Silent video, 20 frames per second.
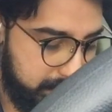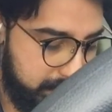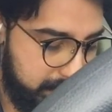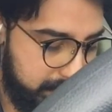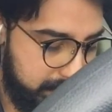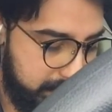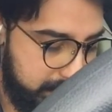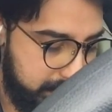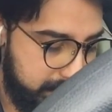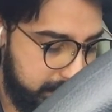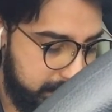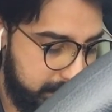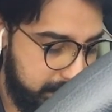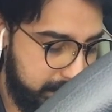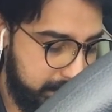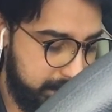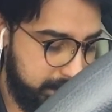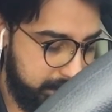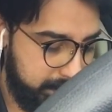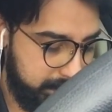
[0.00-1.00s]

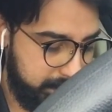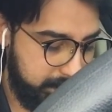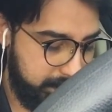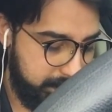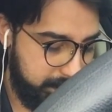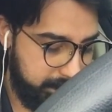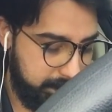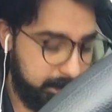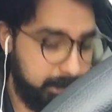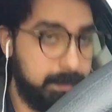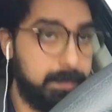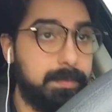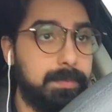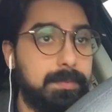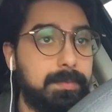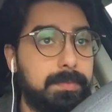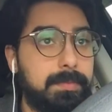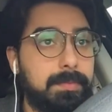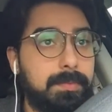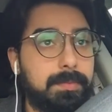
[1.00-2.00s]

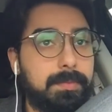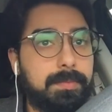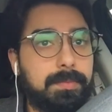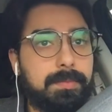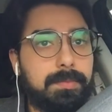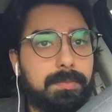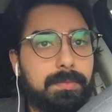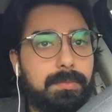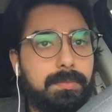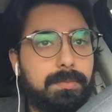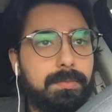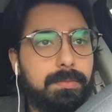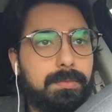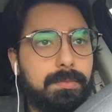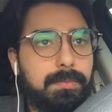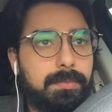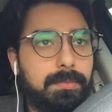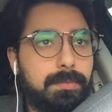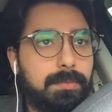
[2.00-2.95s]
(silence)